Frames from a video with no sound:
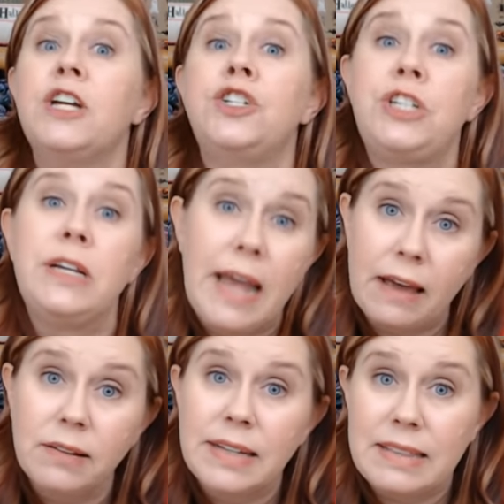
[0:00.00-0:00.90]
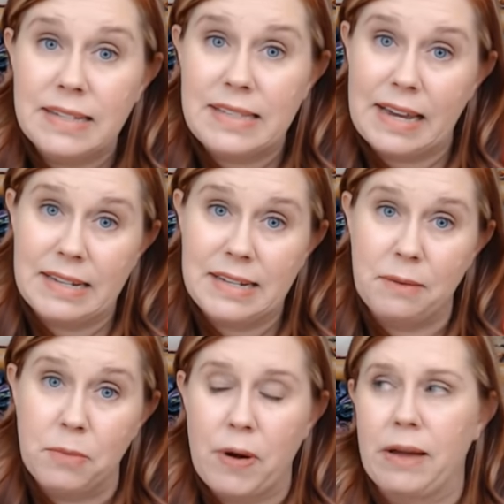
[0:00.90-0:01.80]
She nailed it the second
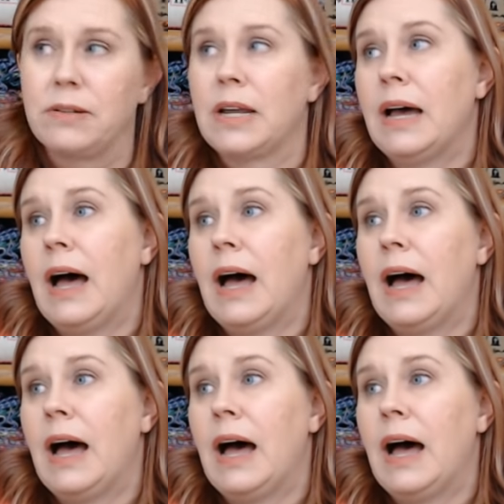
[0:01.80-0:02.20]
time around.